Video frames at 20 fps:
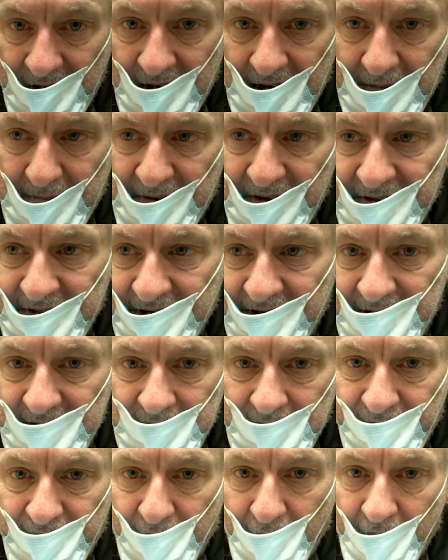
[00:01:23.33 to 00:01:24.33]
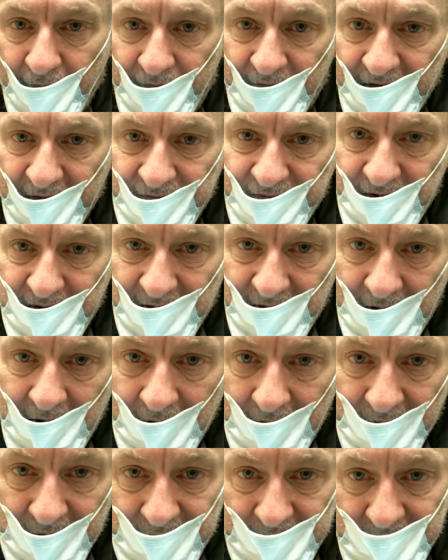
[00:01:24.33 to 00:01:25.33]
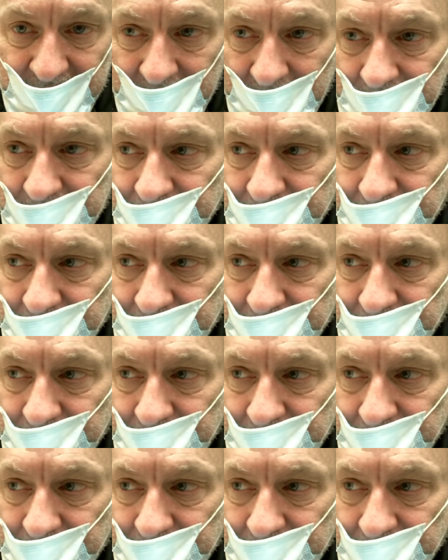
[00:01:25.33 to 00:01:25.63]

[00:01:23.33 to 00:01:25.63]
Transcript: I've been eating it for 50 years.